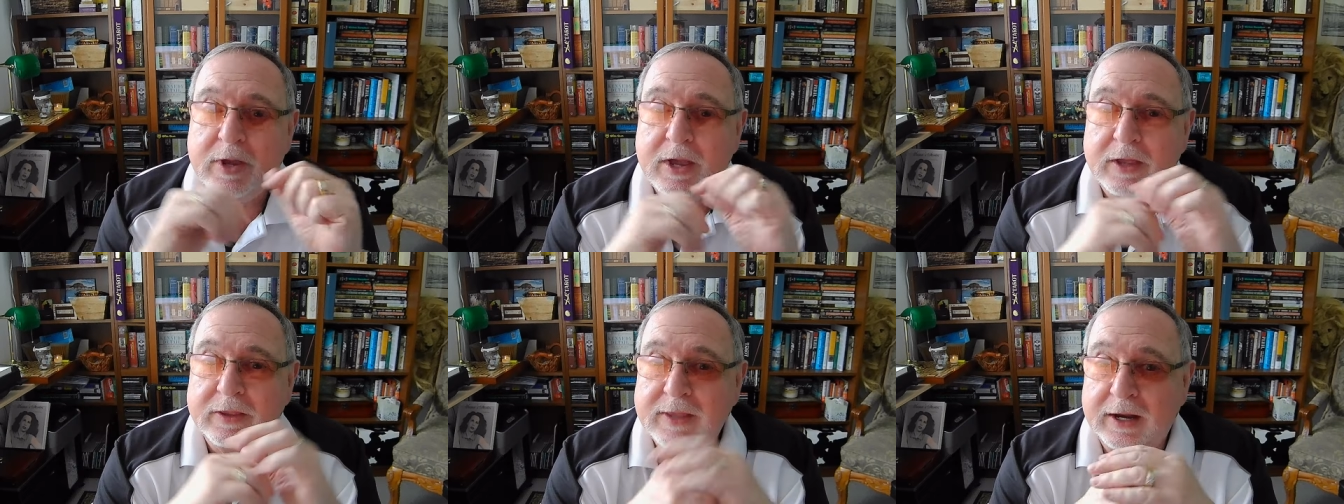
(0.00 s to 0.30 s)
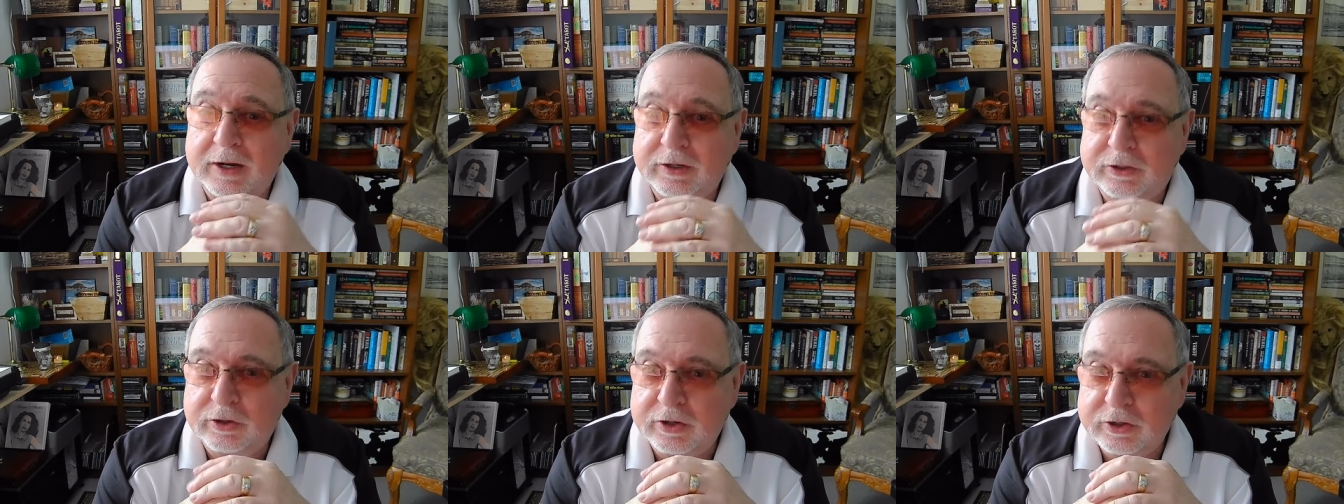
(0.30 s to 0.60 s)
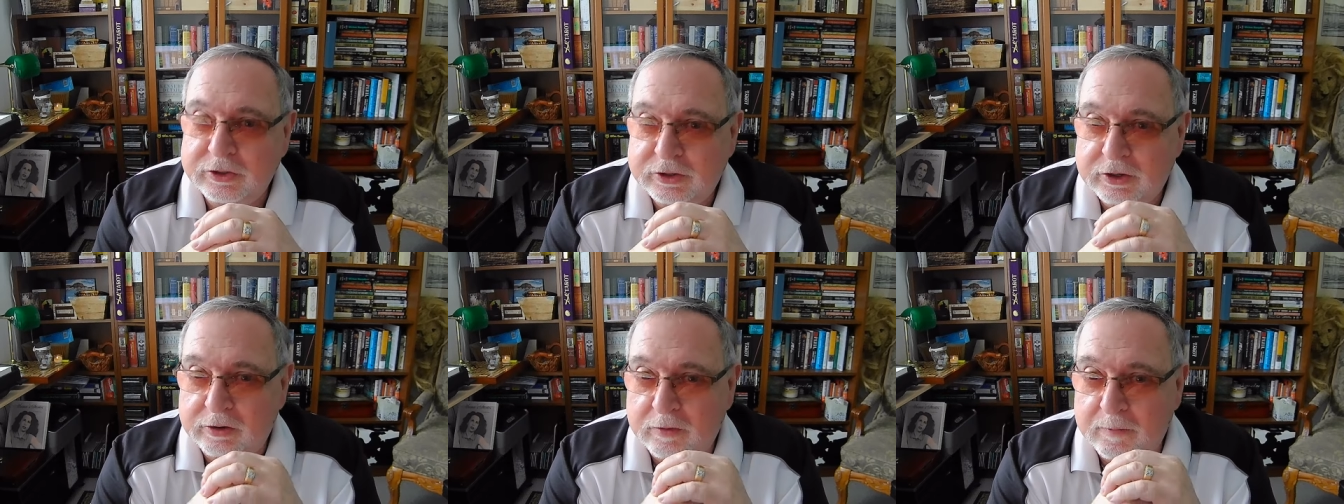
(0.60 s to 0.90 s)
that Attorney
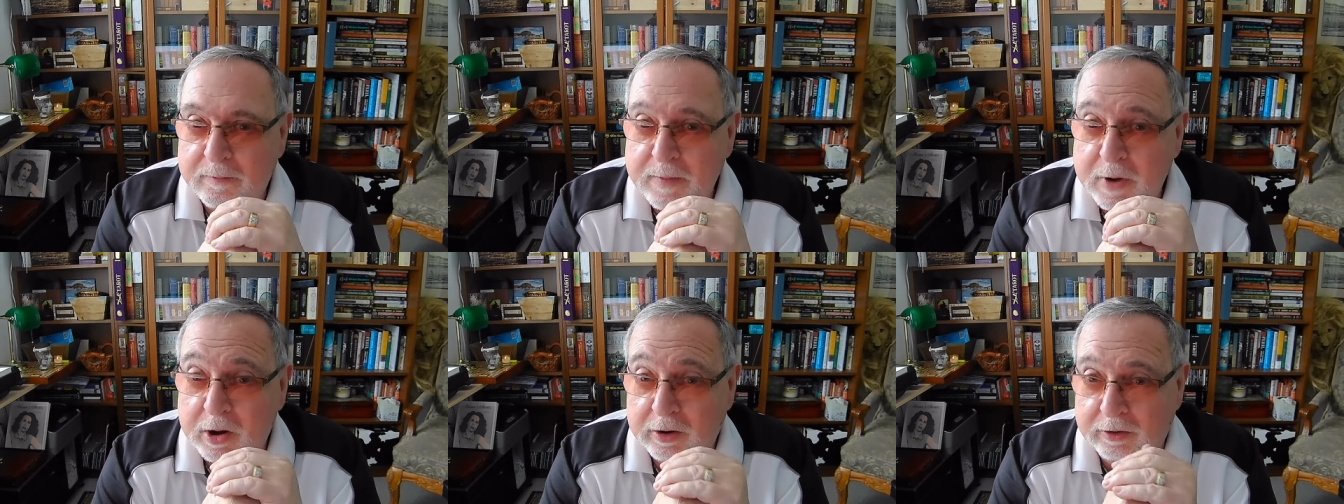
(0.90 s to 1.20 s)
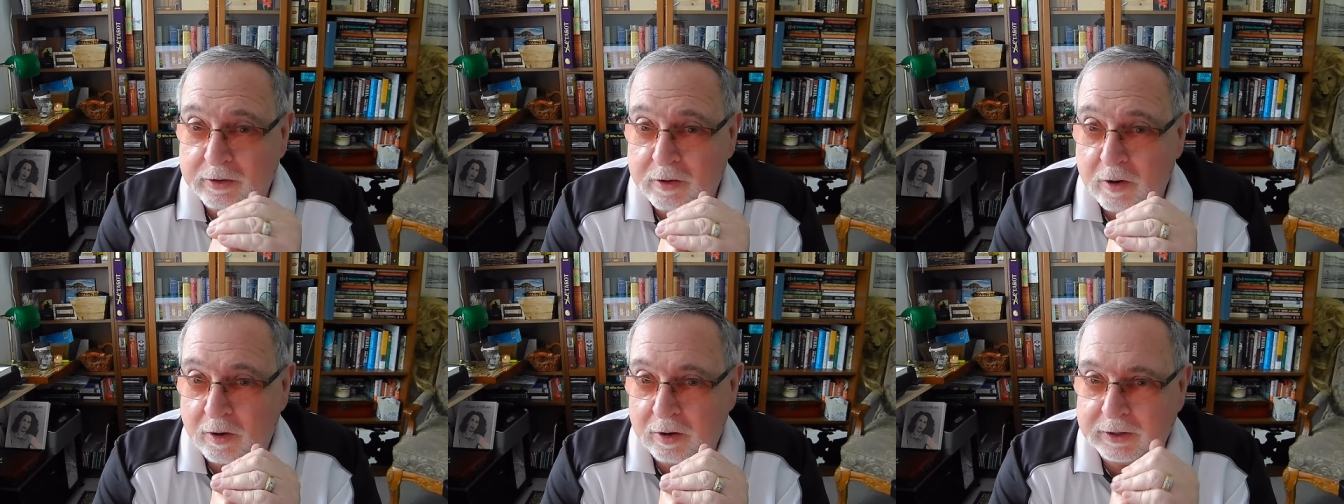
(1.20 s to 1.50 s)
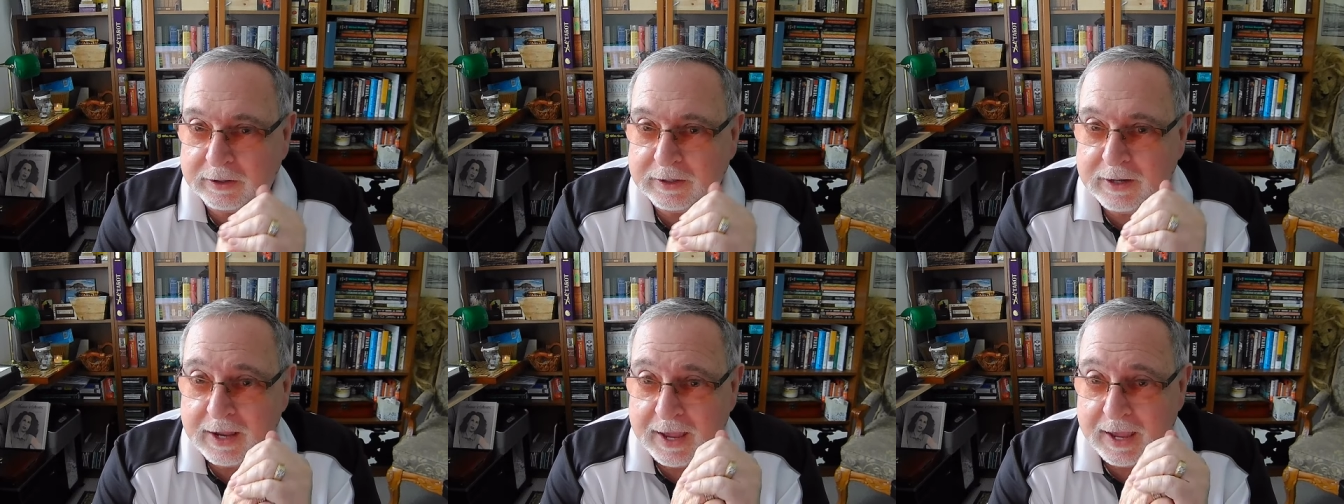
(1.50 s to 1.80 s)
General Merrick
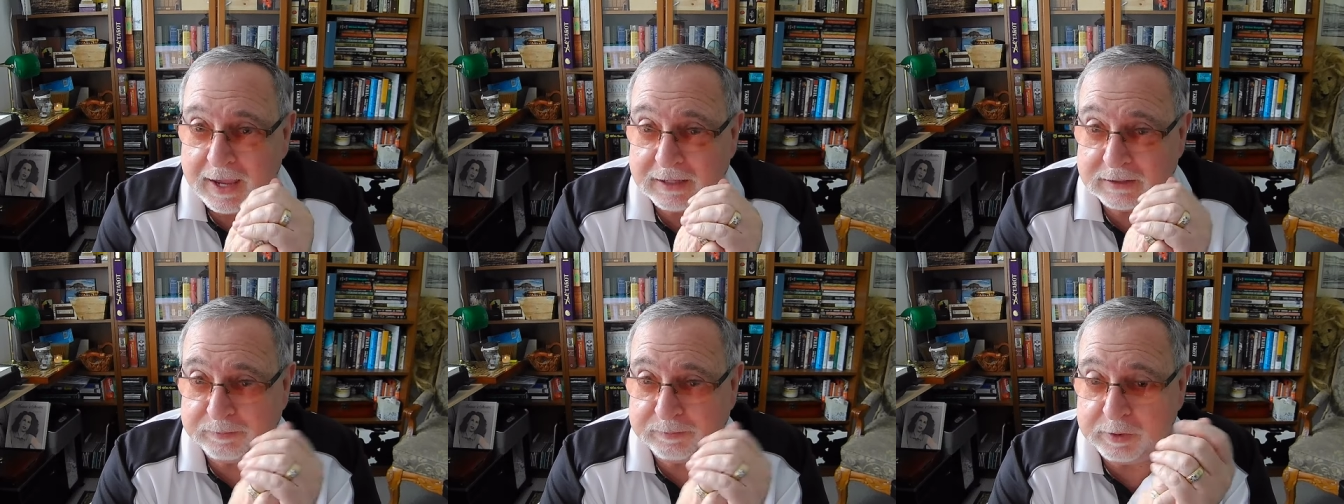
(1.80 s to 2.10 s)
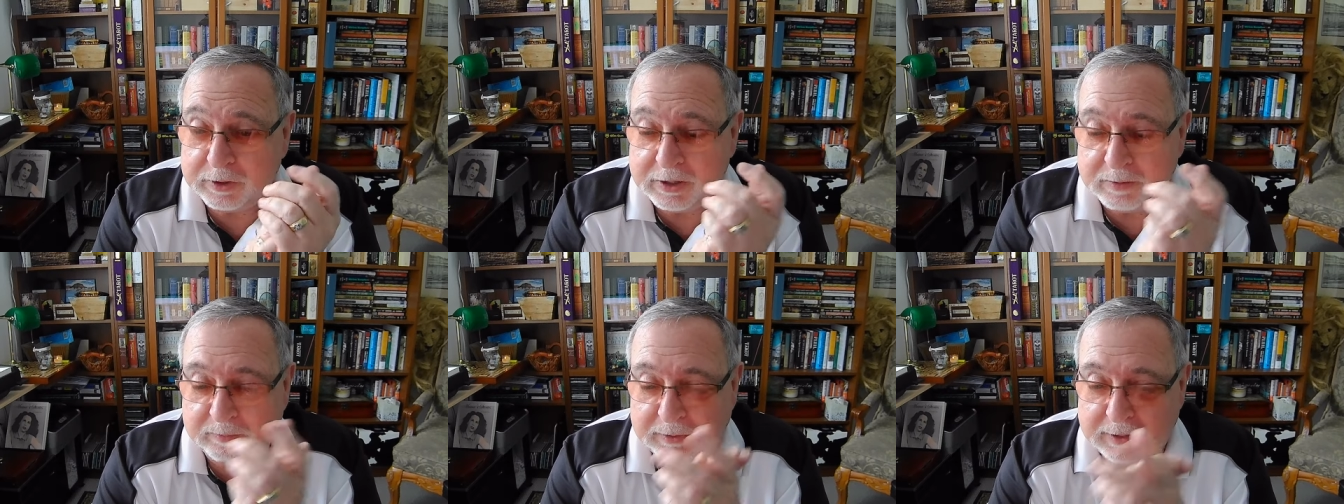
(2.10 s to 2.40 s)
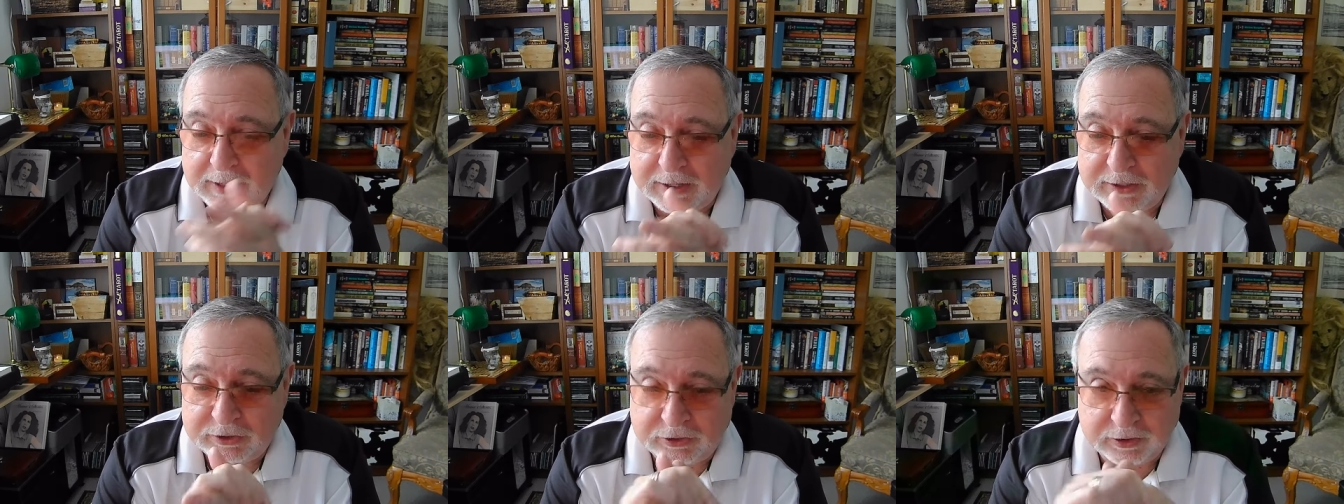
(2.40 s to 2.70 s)
Garland has put in
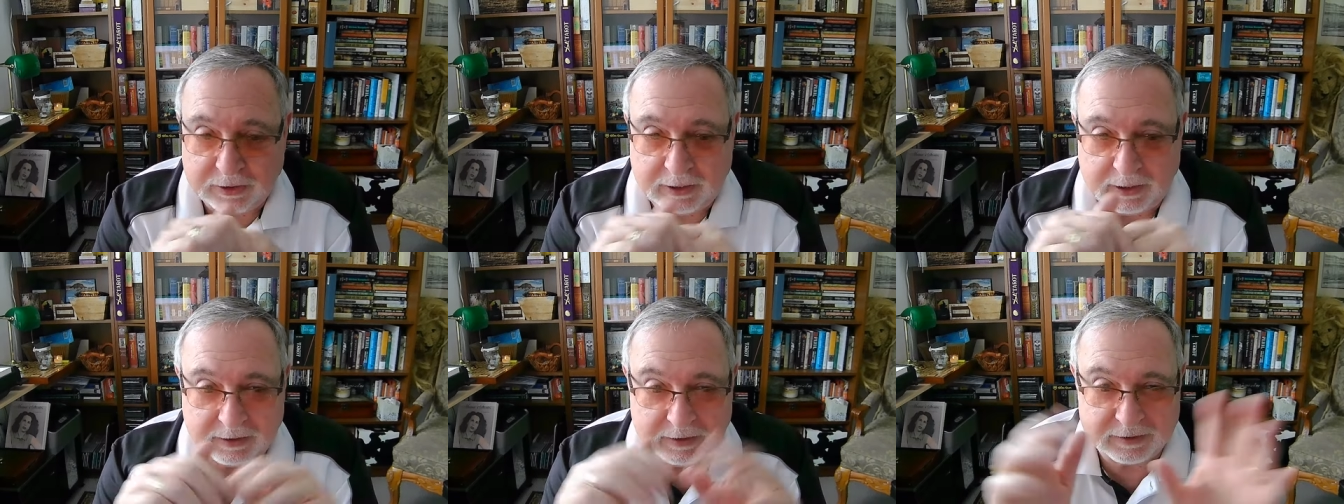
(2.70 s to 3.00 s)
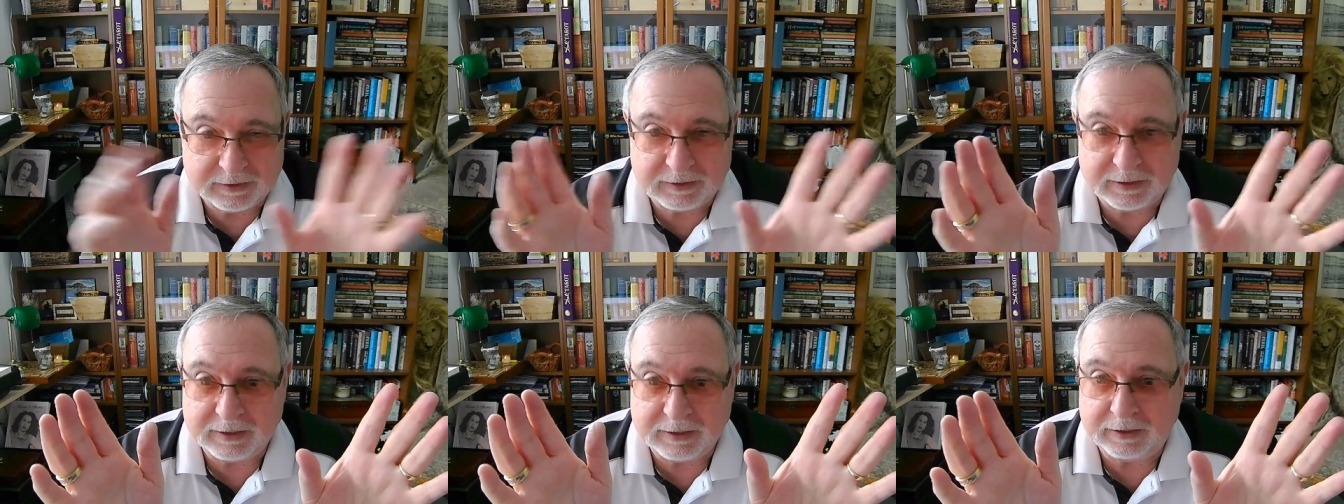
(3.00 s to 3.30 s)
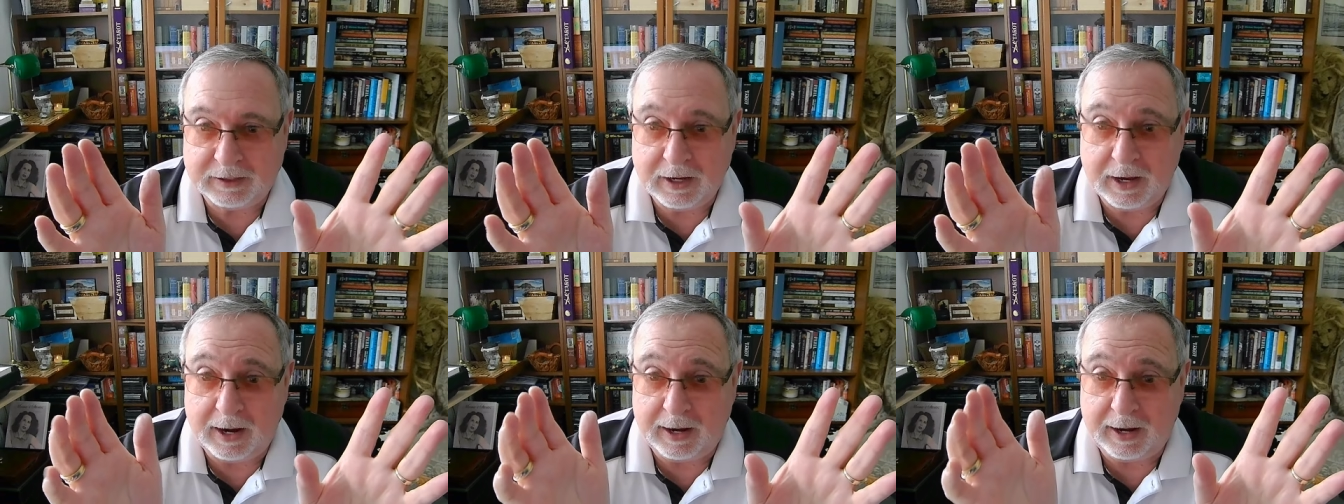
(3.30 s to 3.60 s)
place to get this thing
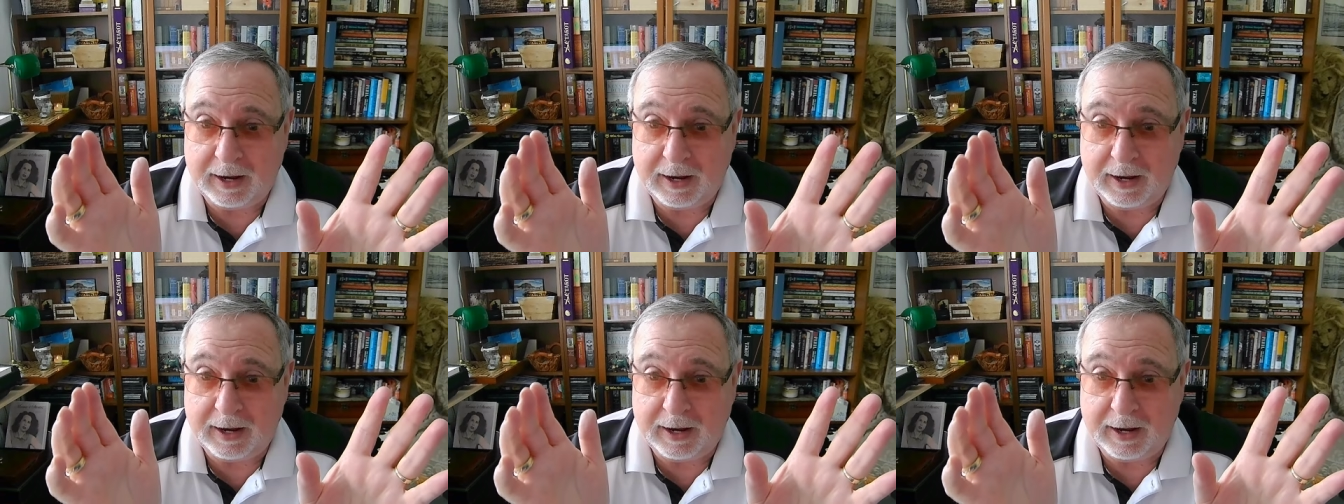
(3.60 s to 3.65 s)
done.